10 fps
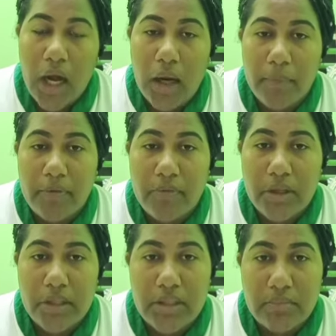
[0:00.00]
If there
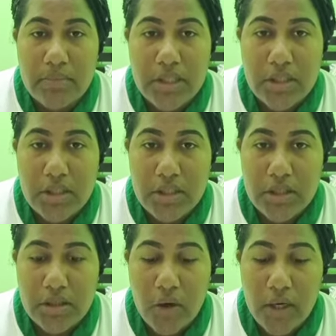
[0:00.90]
is a
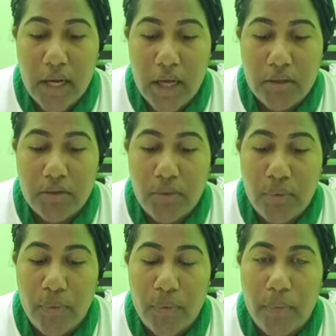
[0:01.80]
misconduct,
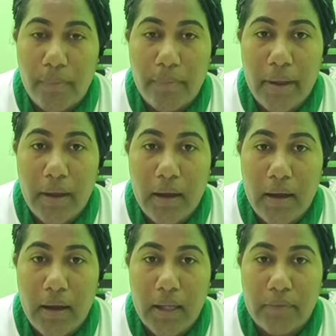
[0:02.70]
or
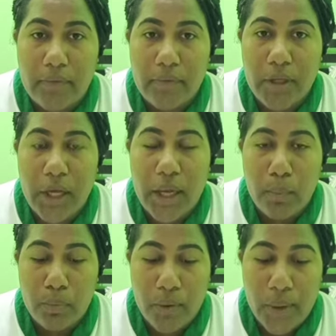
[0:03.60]
if the
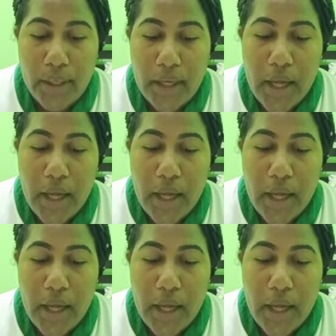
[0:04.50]
employee